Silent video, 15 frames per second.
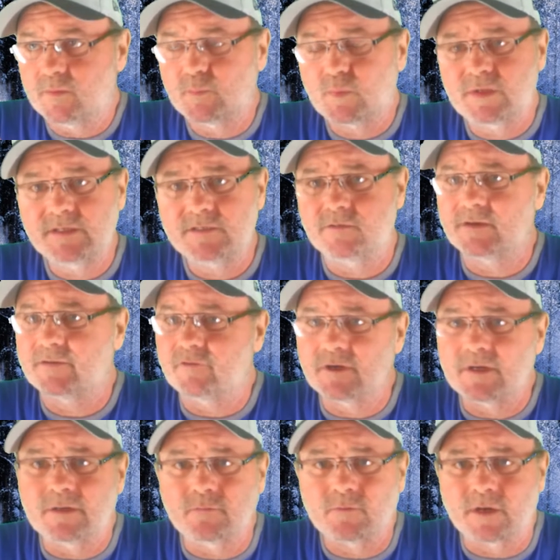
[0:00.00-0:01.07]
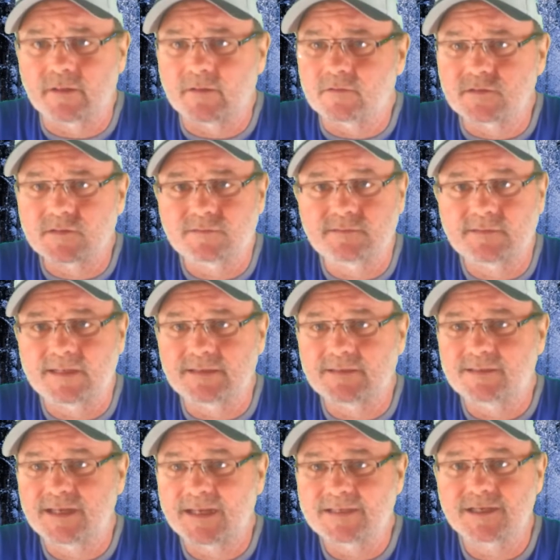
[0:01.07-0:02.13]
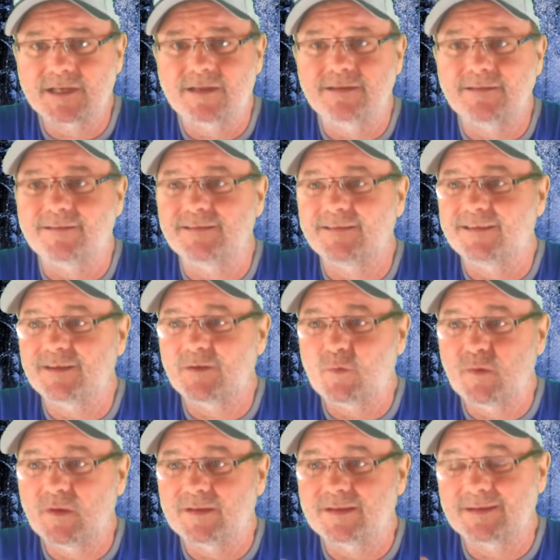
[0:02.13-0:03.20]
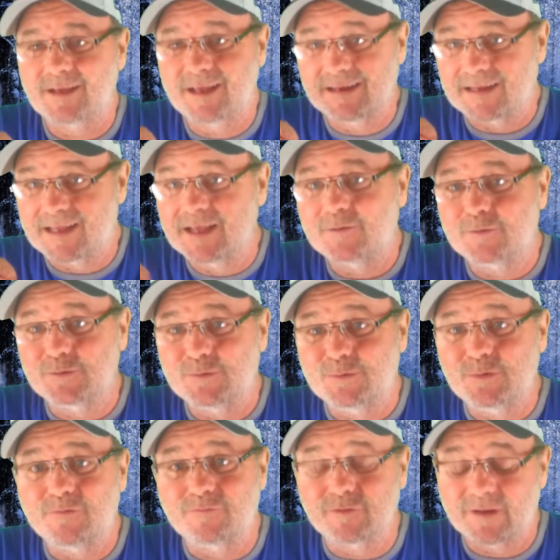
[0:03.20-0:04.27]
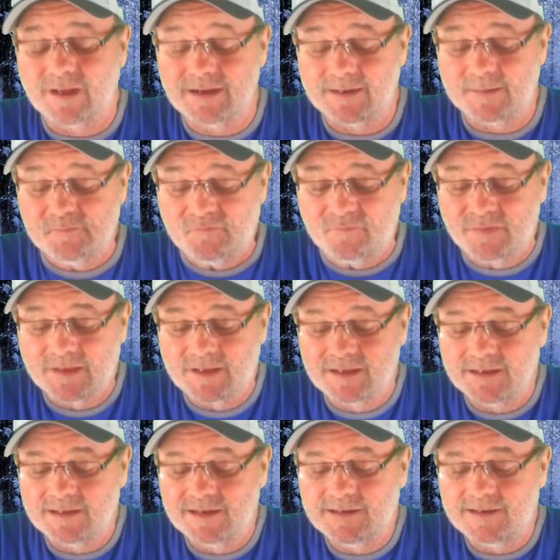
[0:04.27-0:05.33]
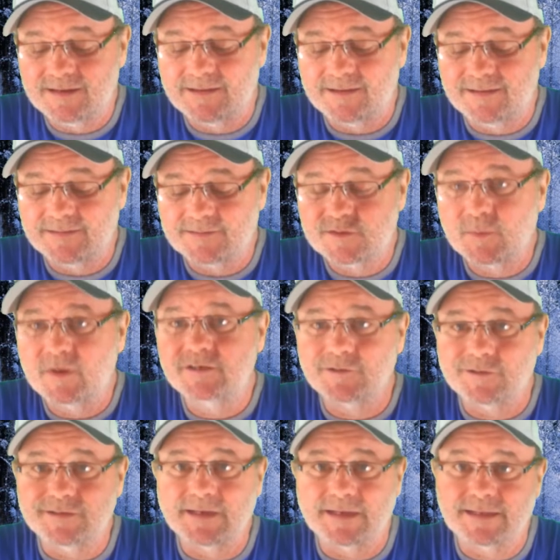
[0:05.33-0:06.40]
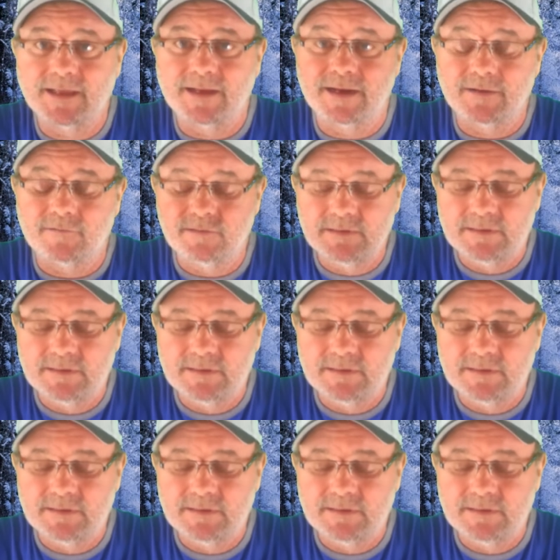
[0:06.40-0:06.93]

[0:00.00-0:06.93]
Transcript: Please don't ever eat one of those. That desiccant, it can kill you over time, so make sure you take that out.